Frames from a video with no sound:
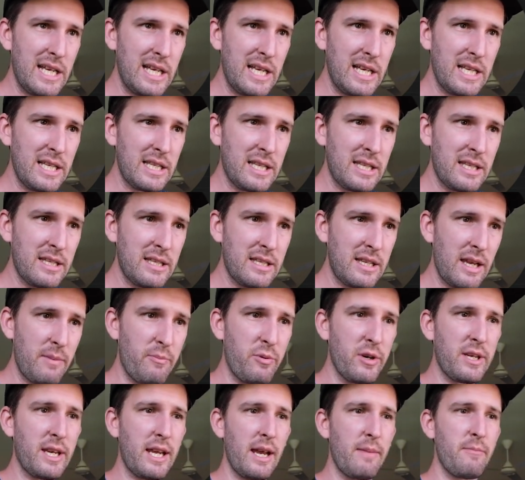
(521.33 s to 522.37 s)

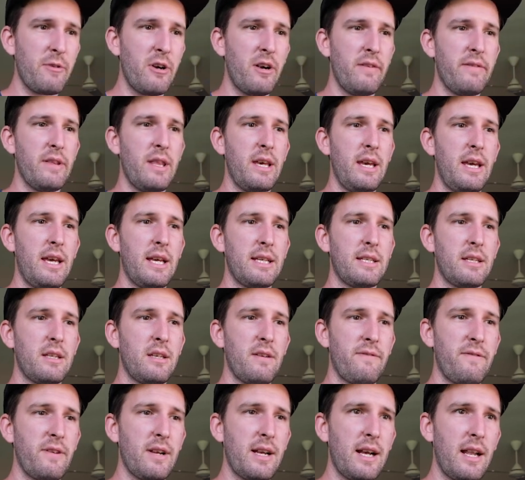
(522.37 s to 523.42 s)
separate camera over there has a
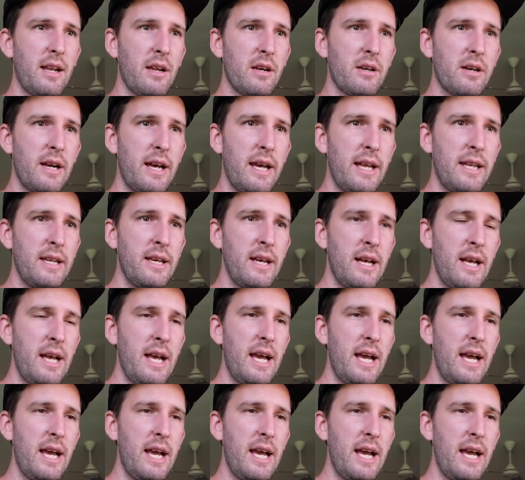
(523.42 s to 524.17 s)
different color grade.